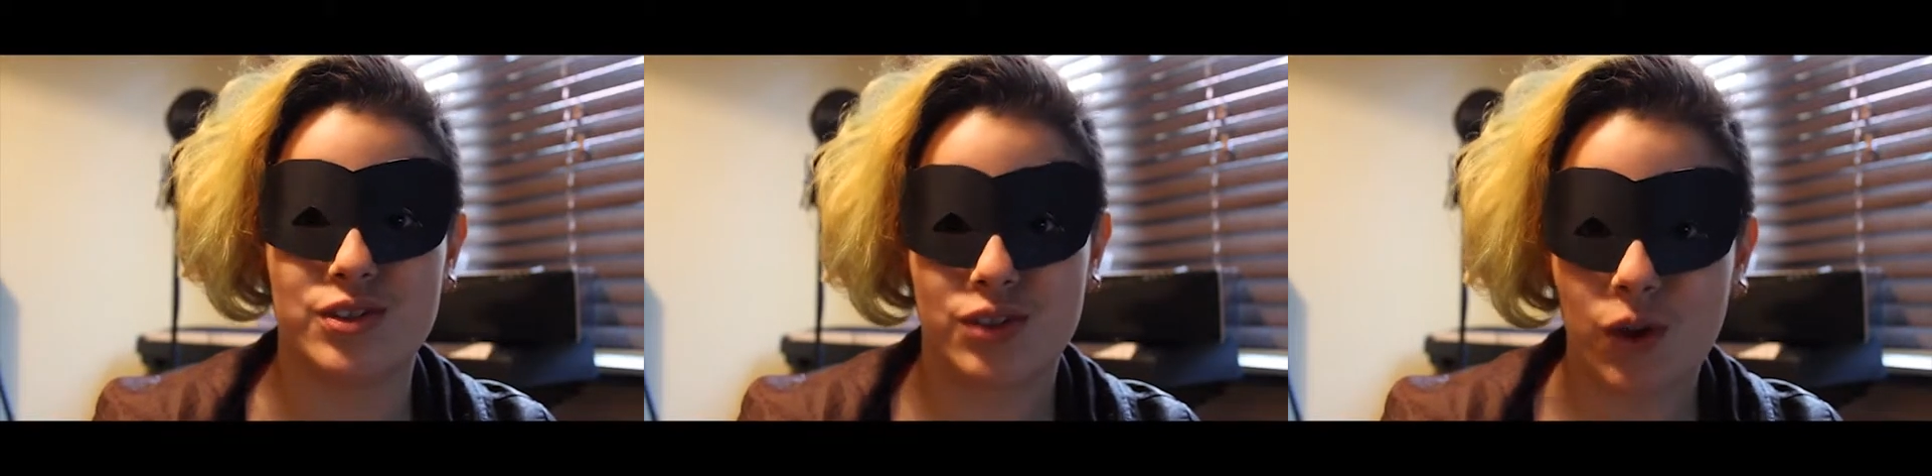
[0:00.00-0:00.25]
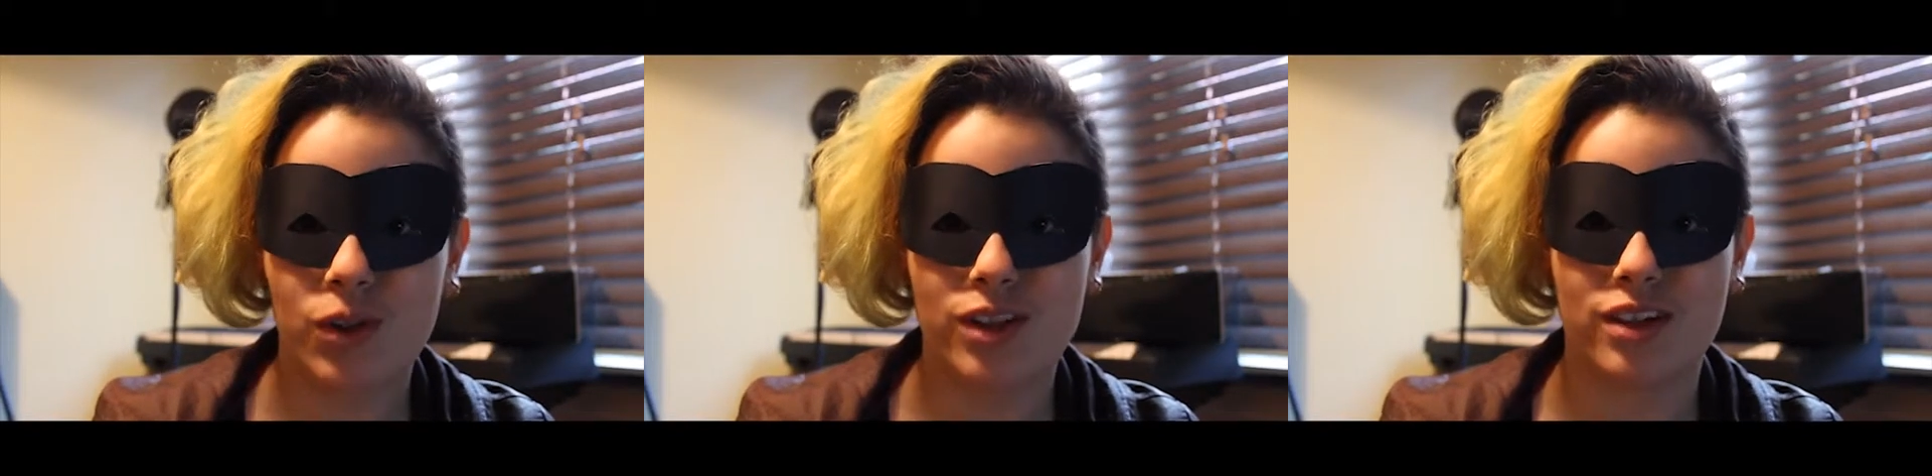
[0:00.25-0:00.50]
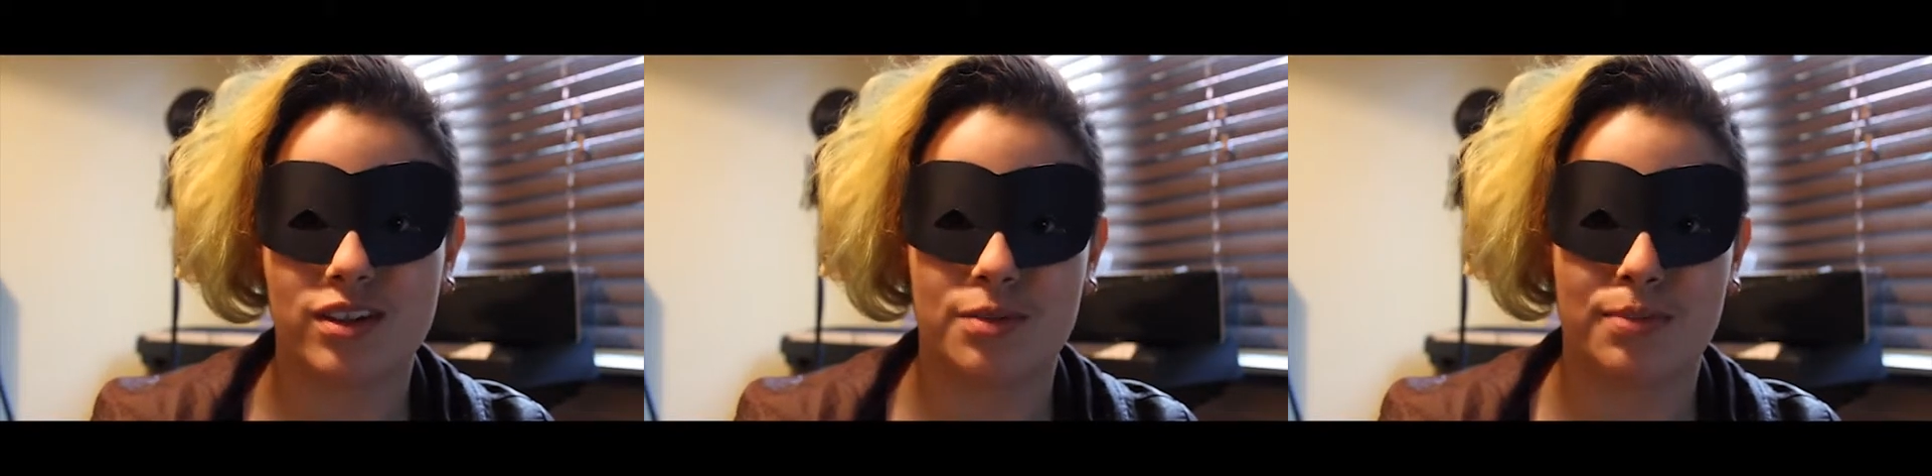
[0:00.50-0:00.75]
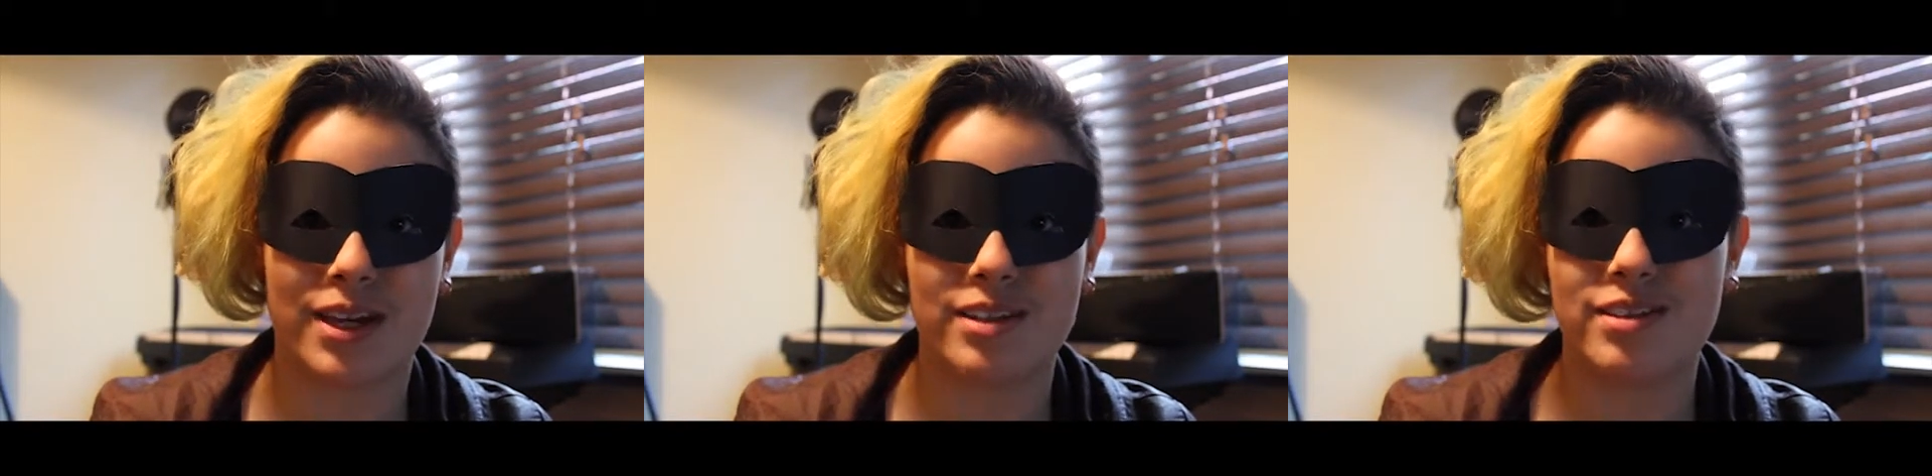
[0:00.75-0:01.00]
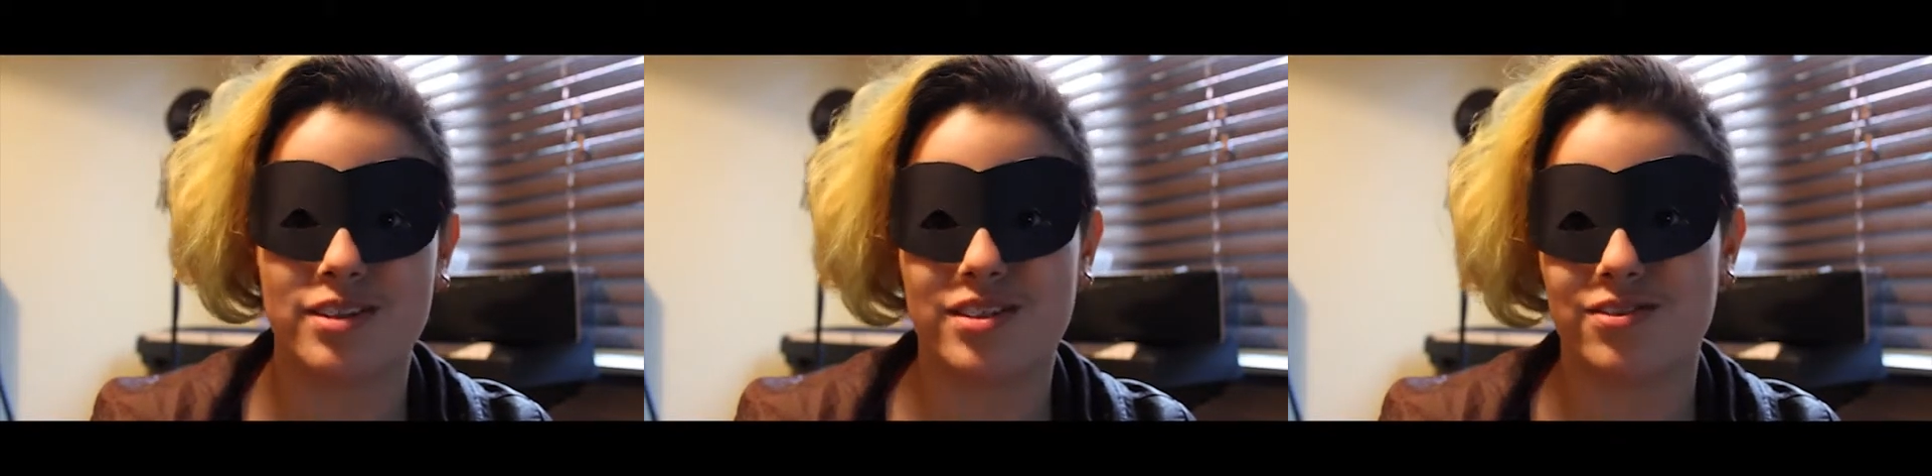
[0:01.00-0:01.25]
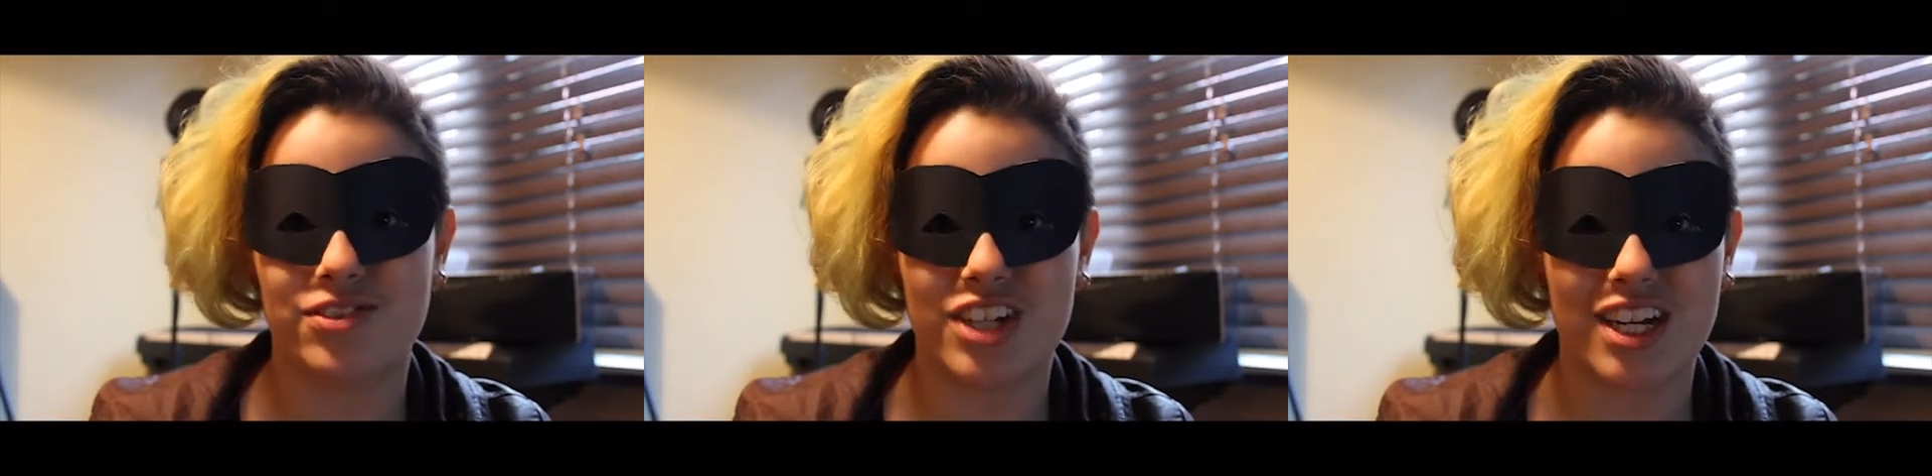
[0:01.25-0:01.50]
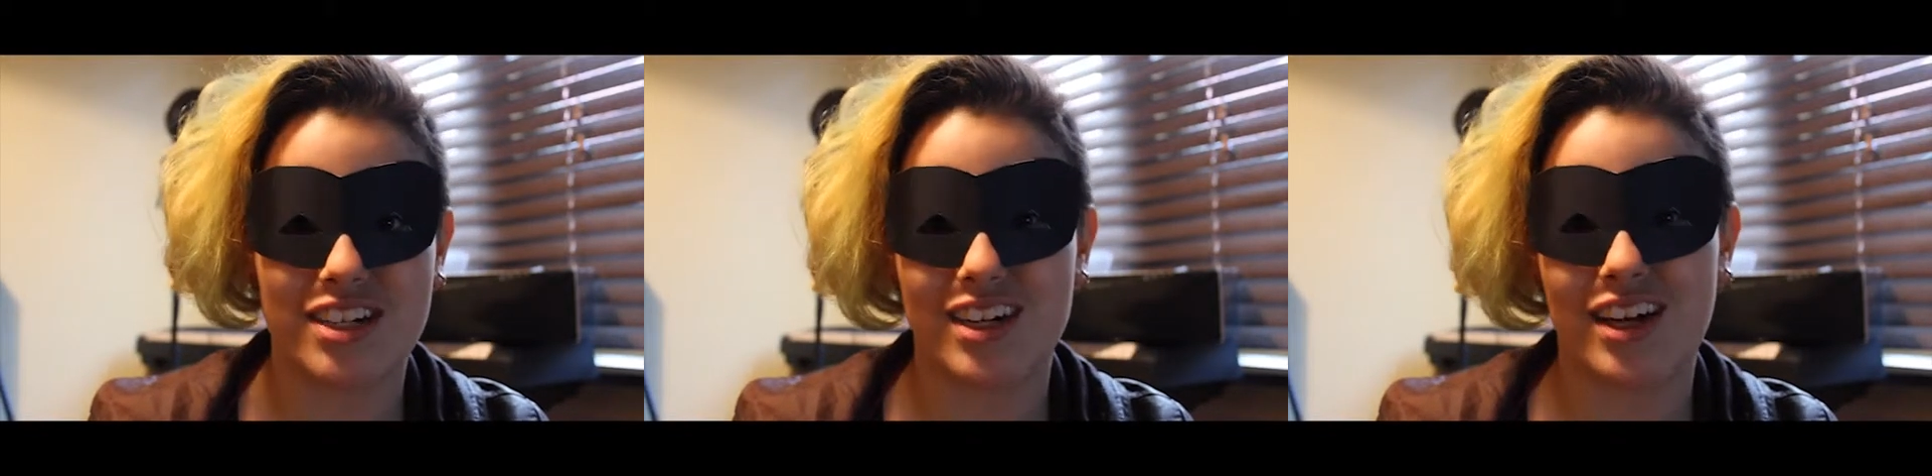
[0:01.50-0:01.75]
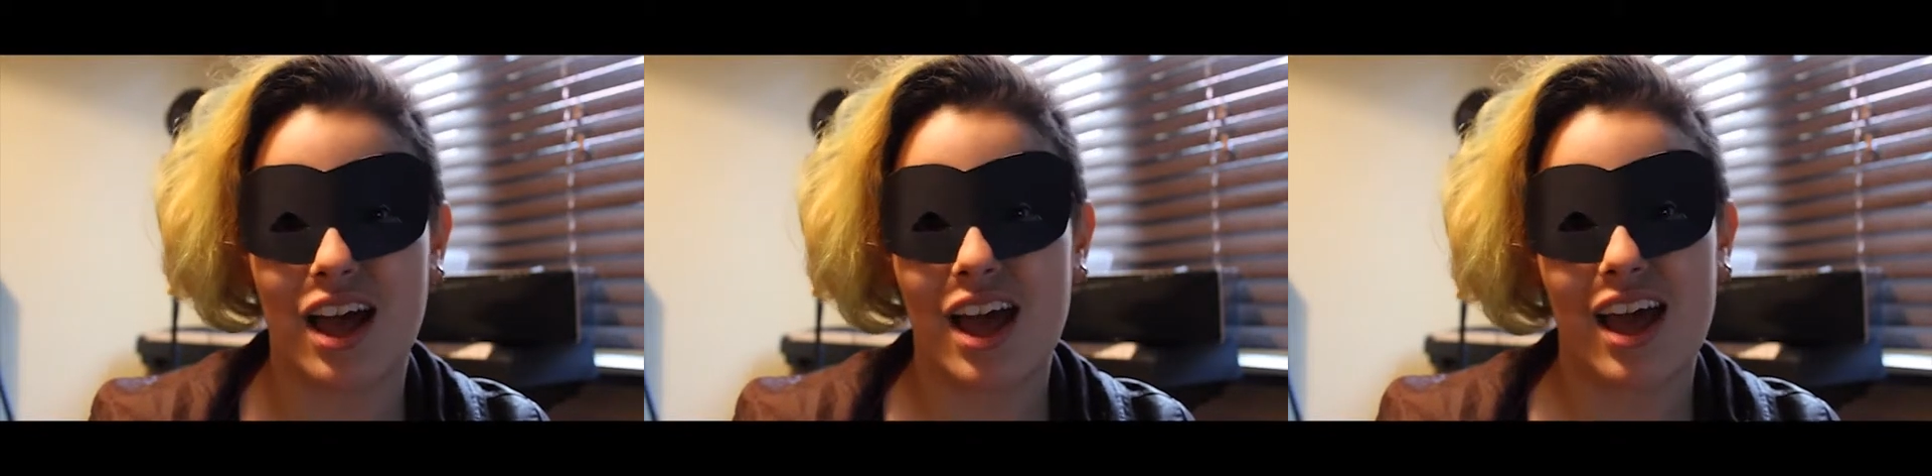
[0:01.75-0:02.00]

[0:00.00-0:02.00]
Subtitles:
solely on the basis of gender